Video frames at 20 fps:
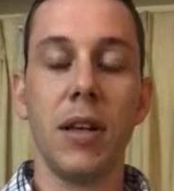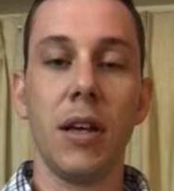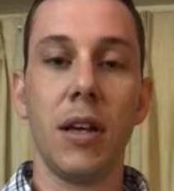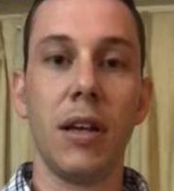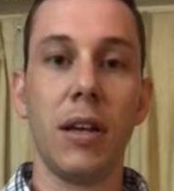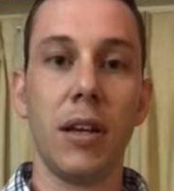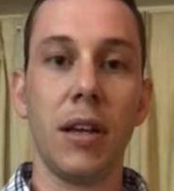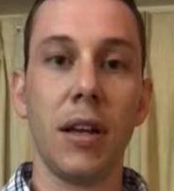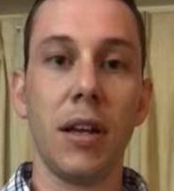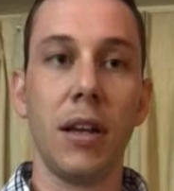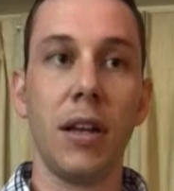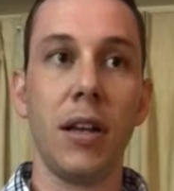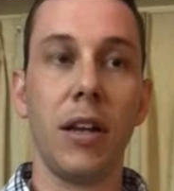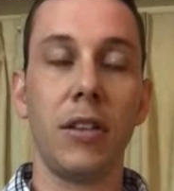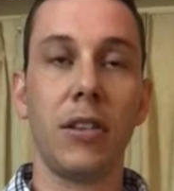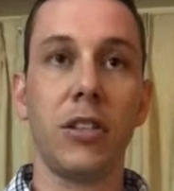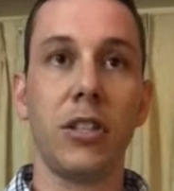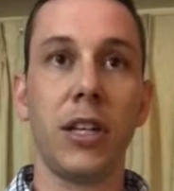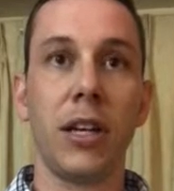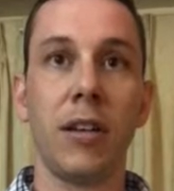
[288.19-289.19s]
And
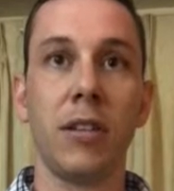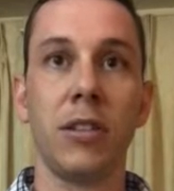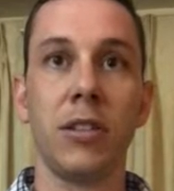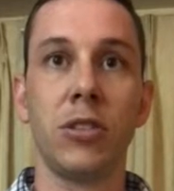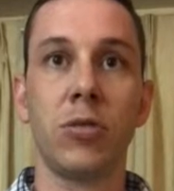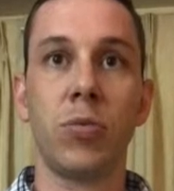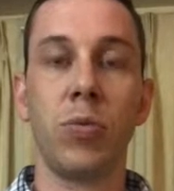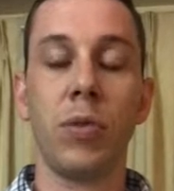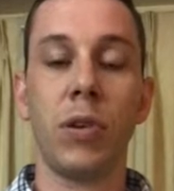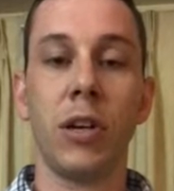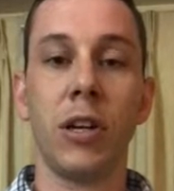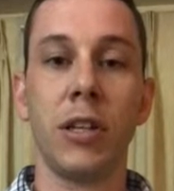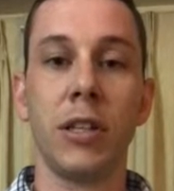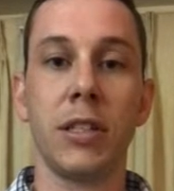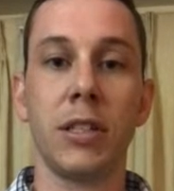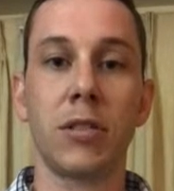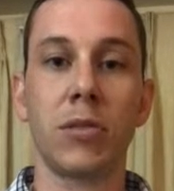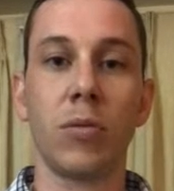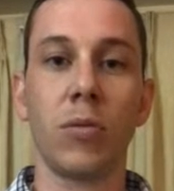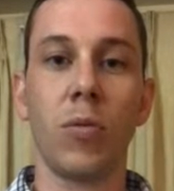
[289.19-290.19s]
another challenge
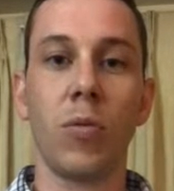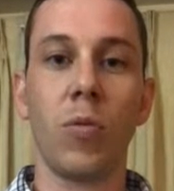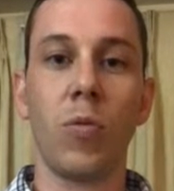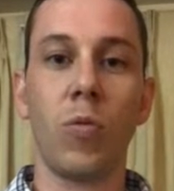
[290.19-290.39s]
was,